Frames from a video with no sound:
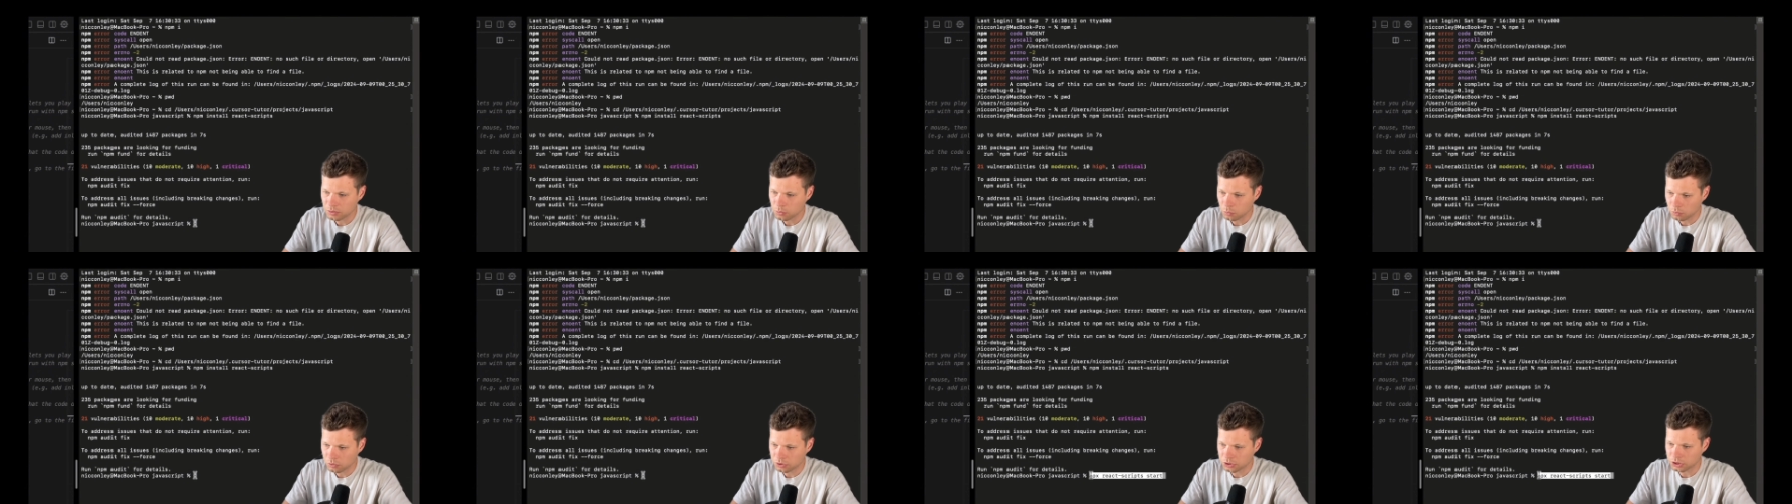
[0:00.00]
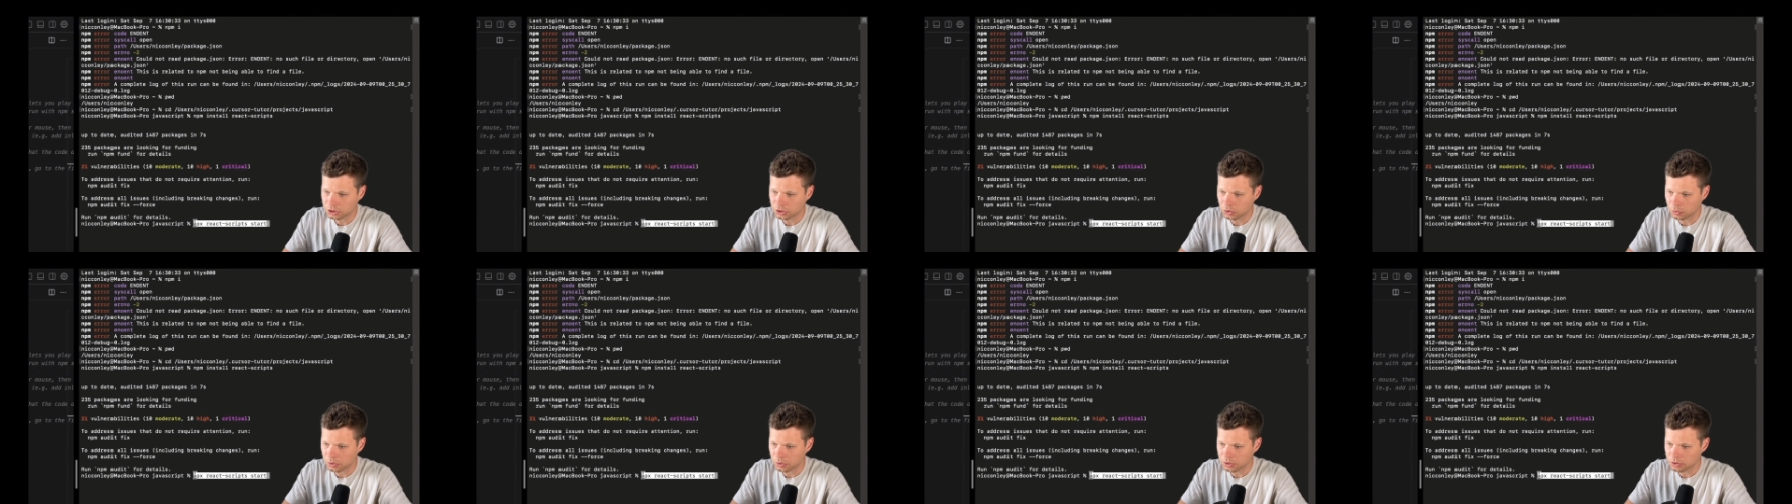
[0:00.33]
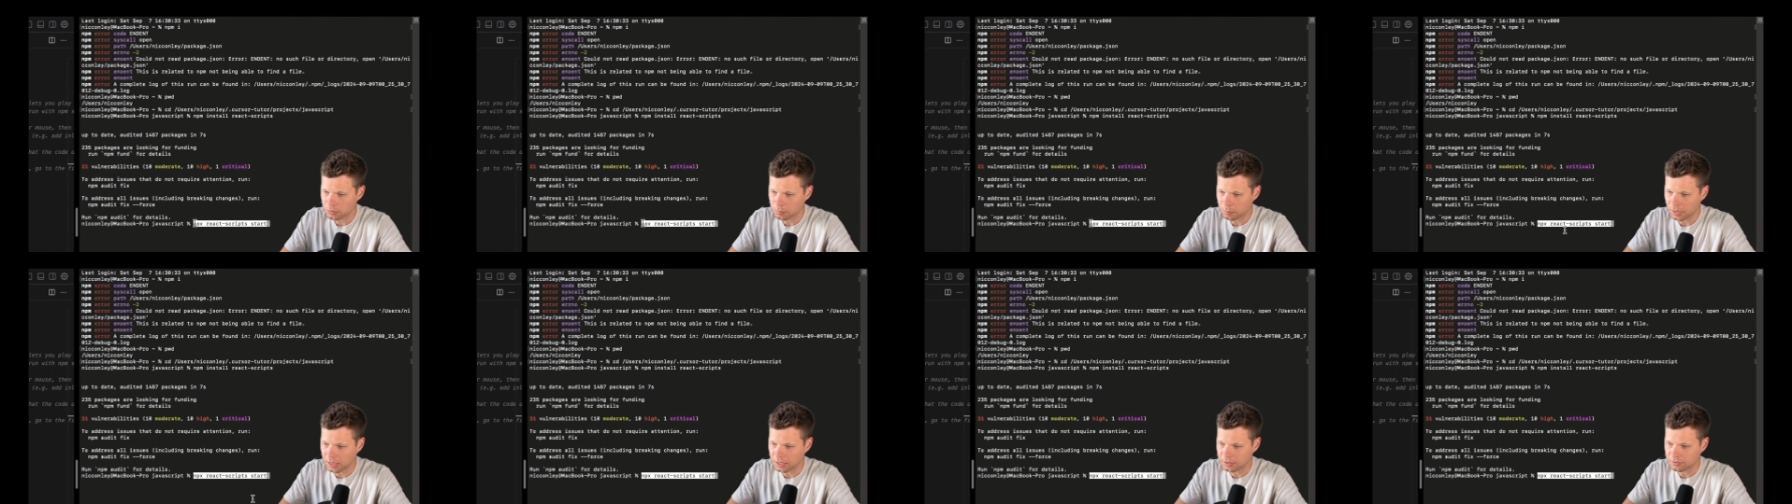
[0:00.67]
we're just going to
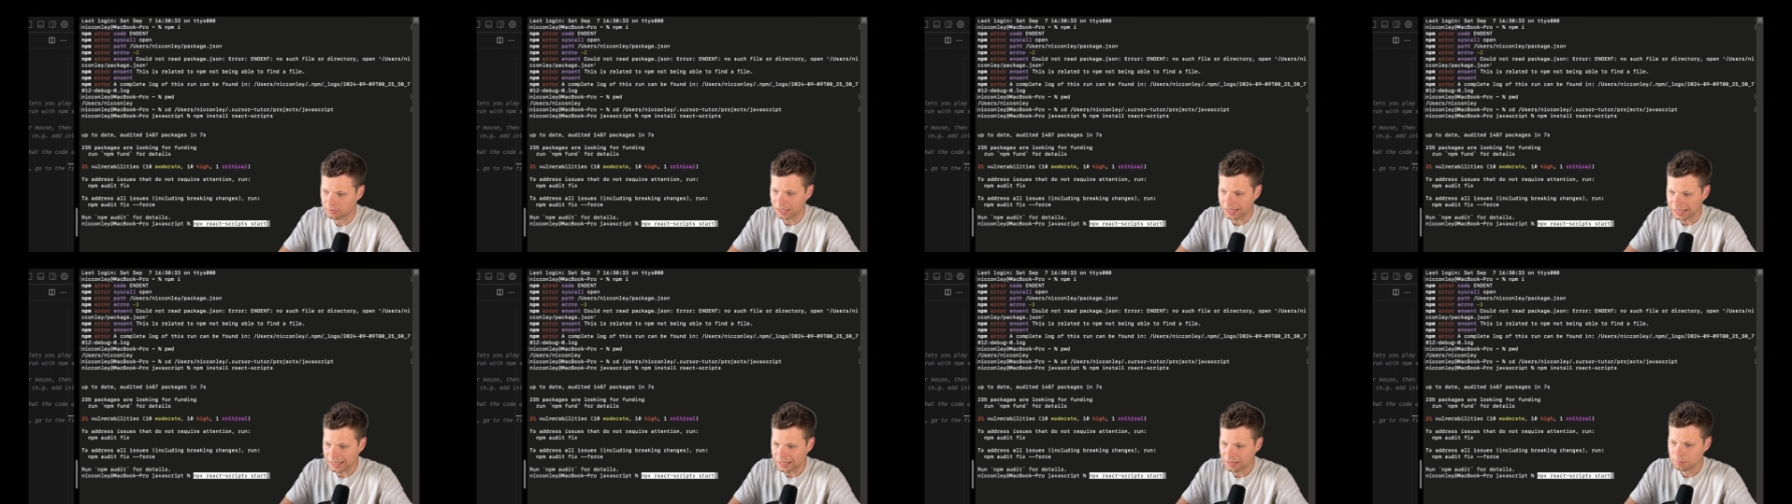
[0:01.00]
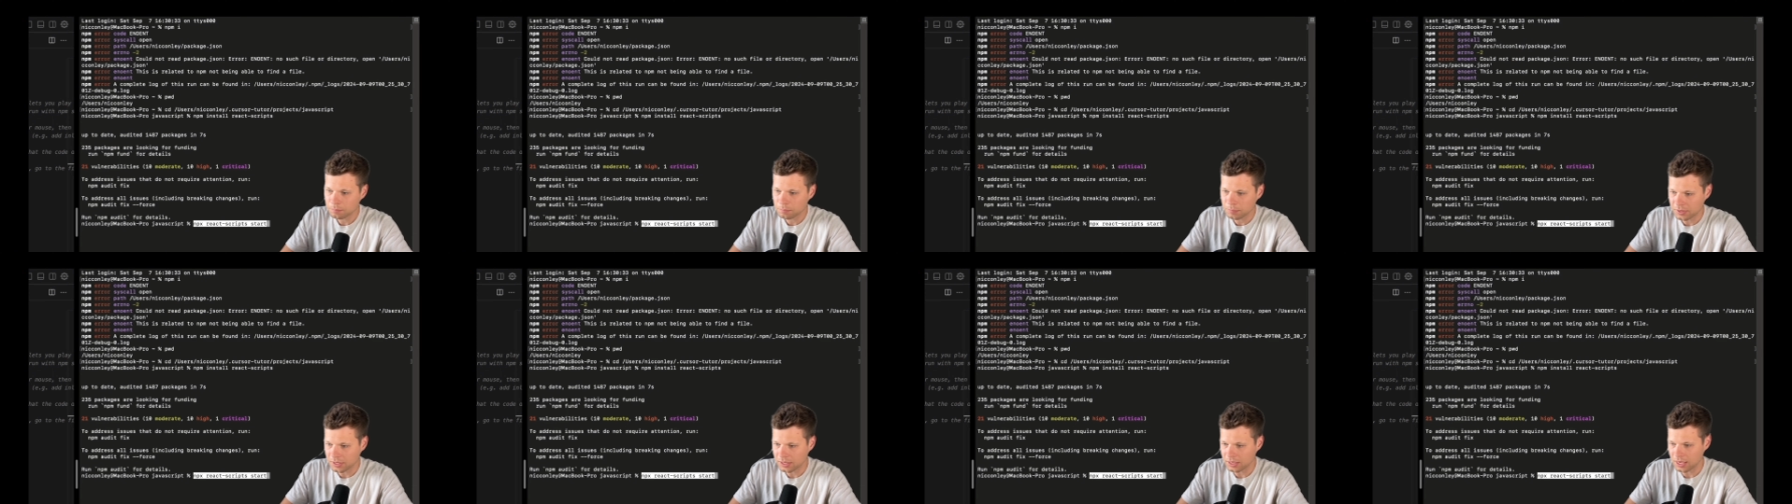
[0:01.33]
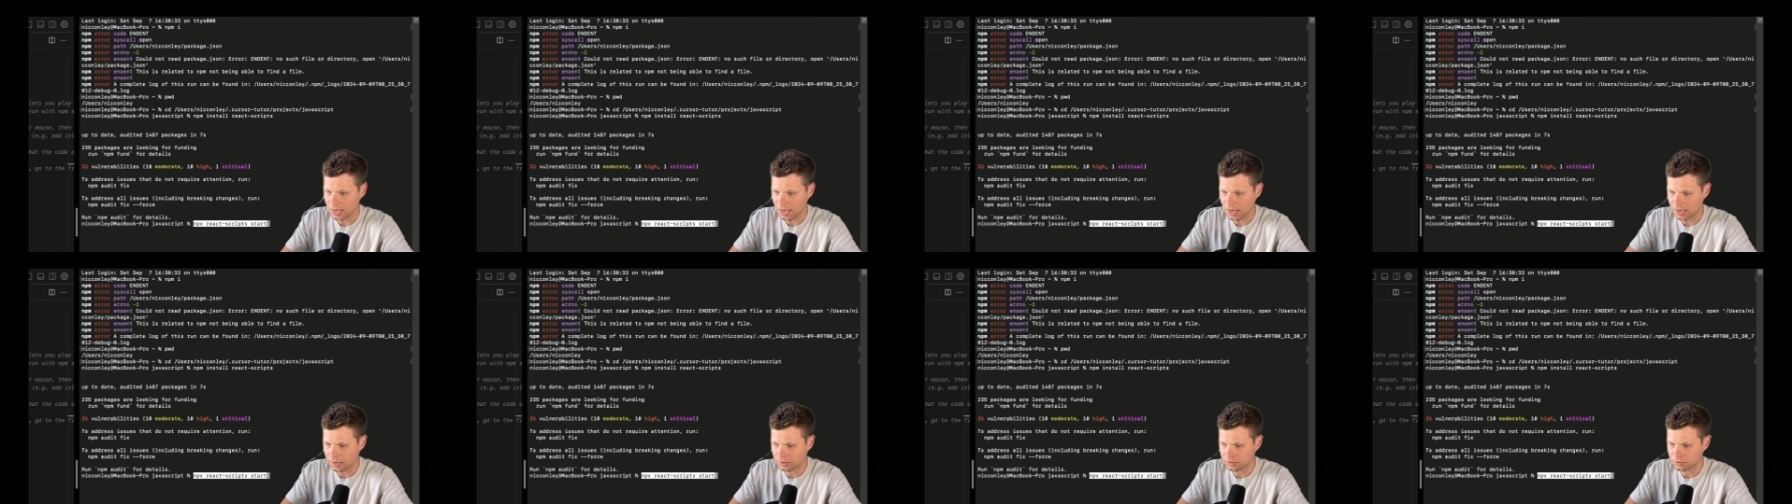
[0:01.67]
paste
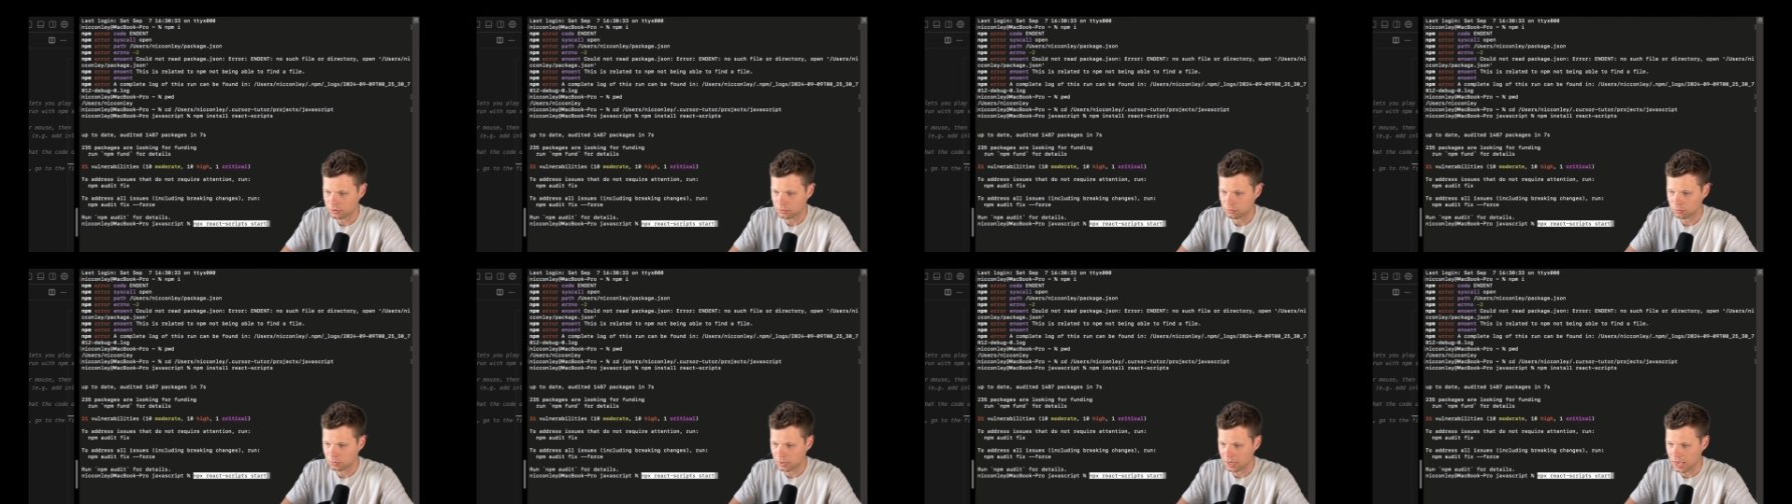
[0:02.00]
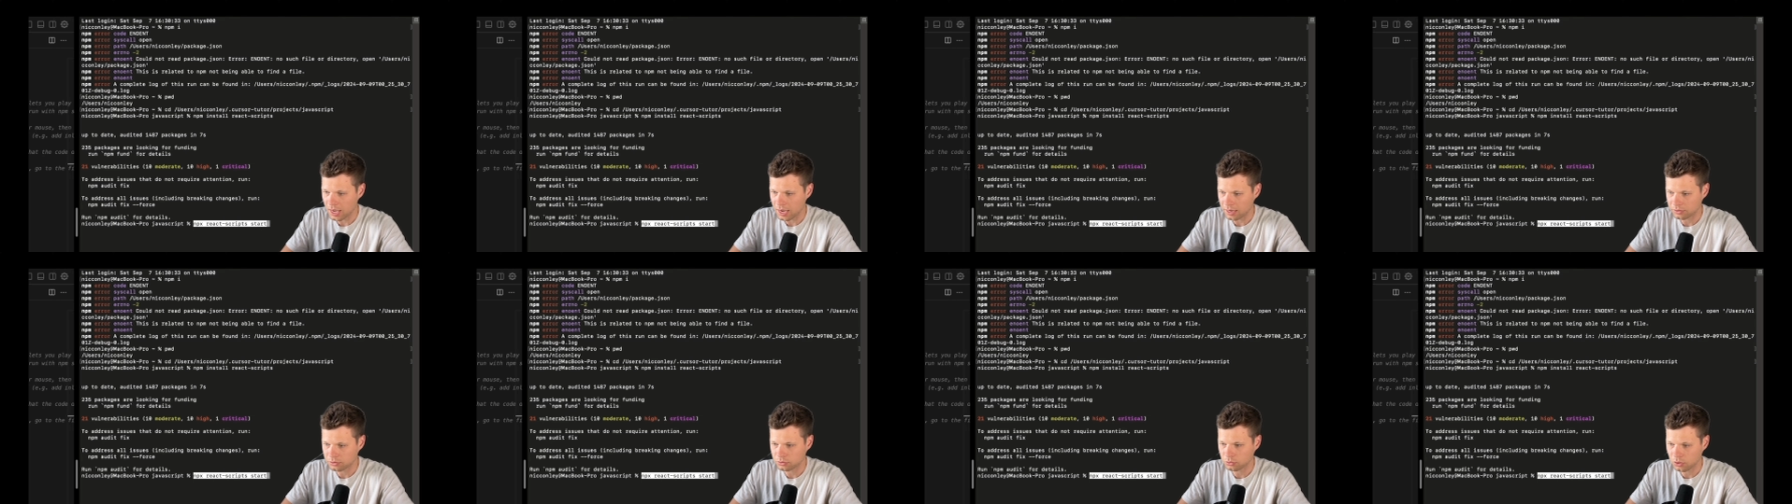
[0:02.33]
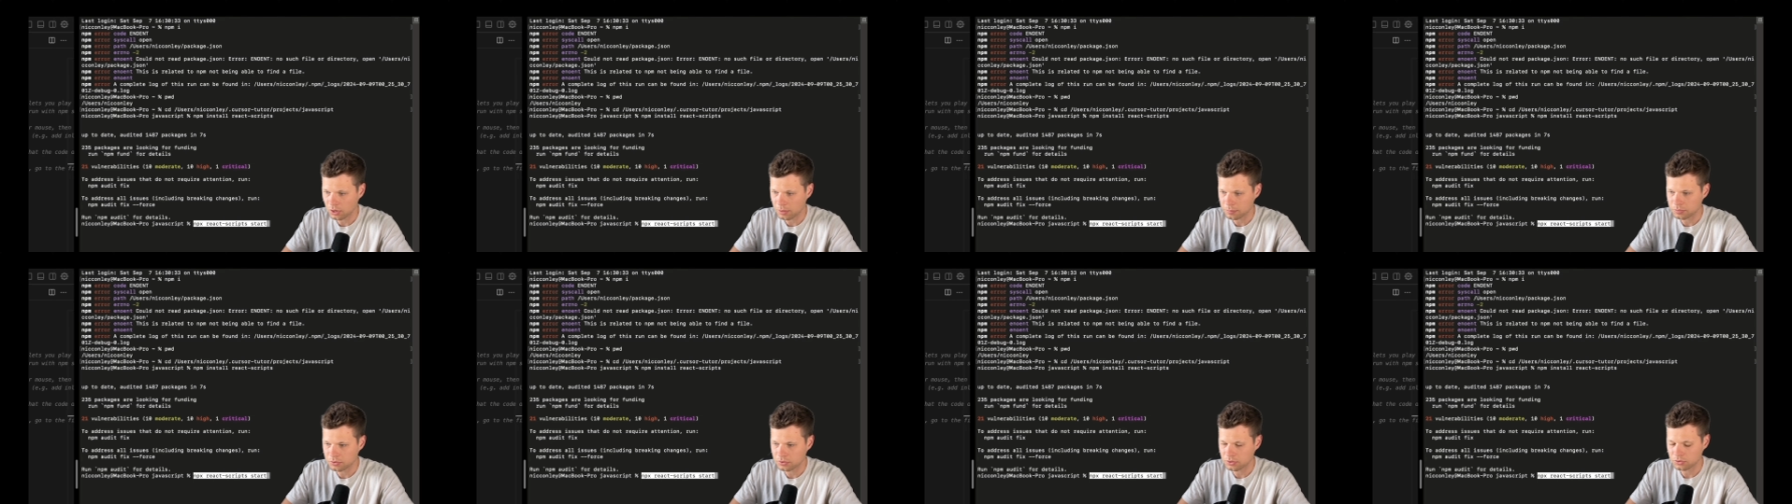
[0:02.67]
npx react
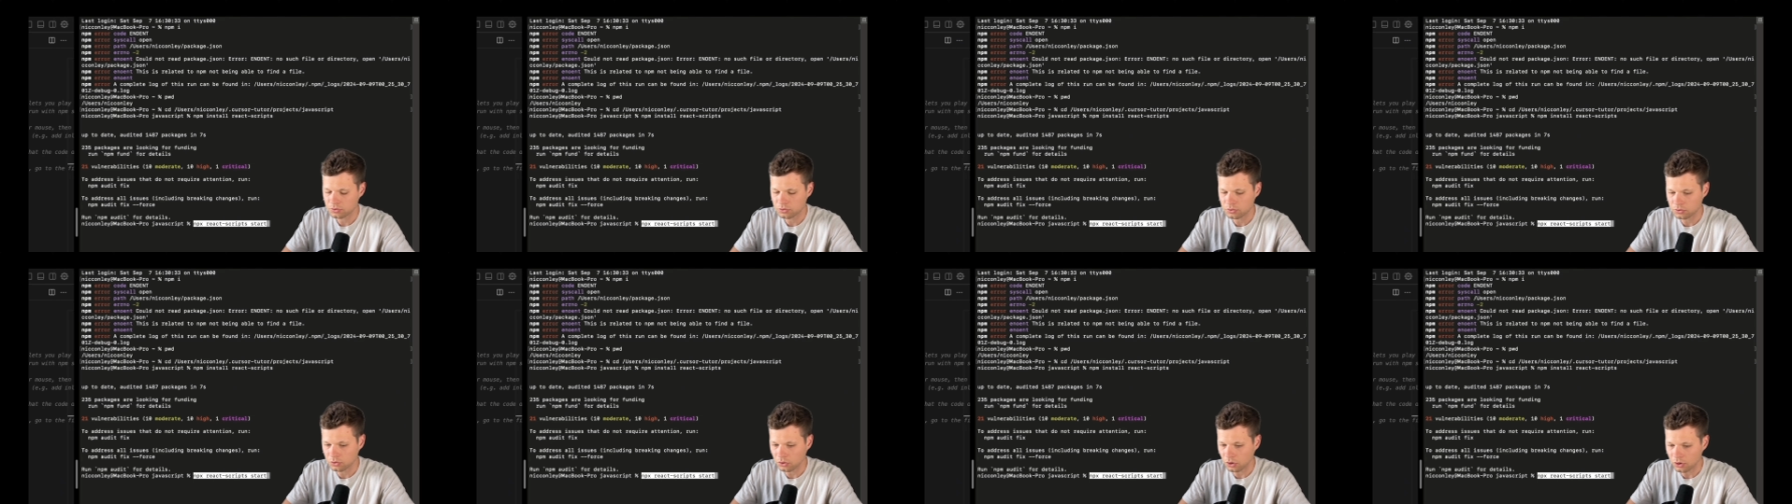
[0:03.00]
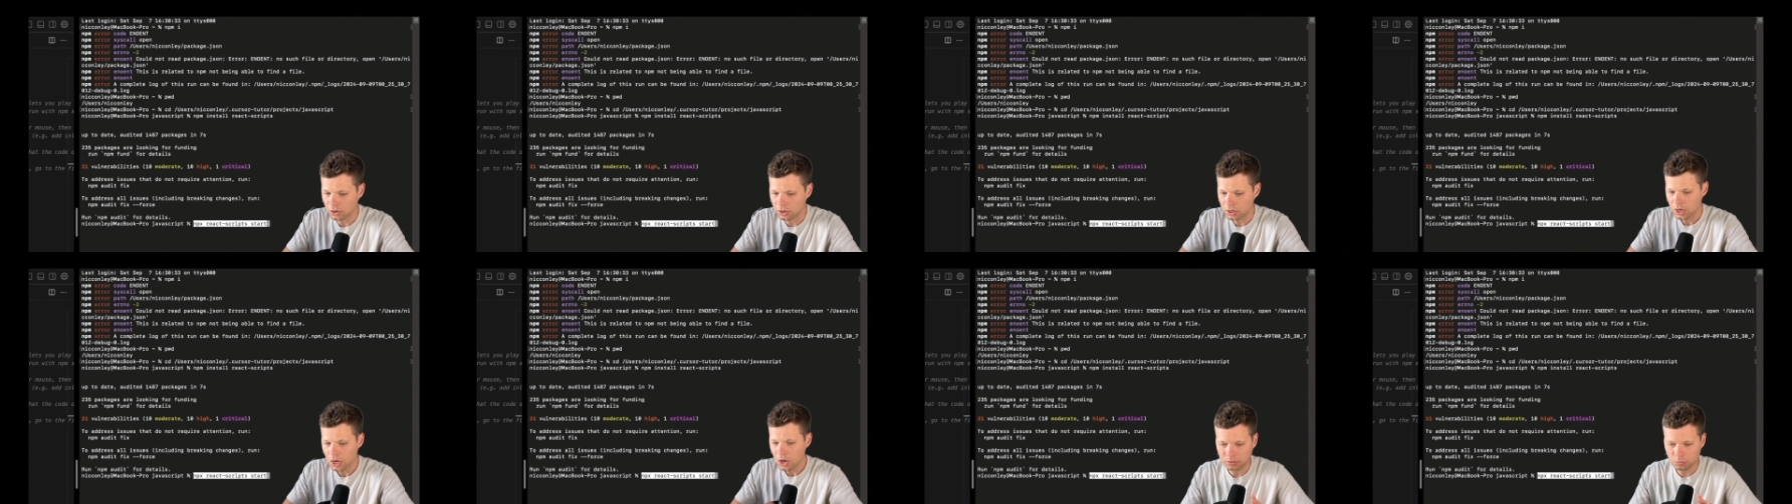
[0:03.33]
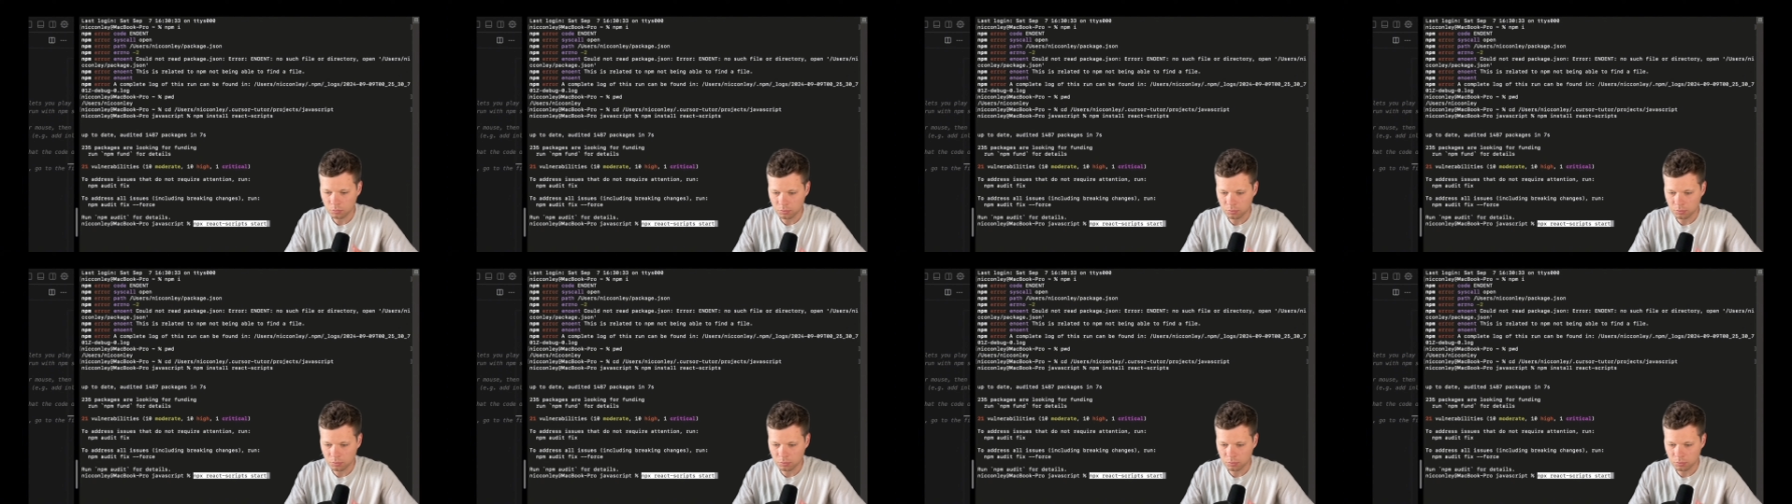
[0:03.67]
scripts start.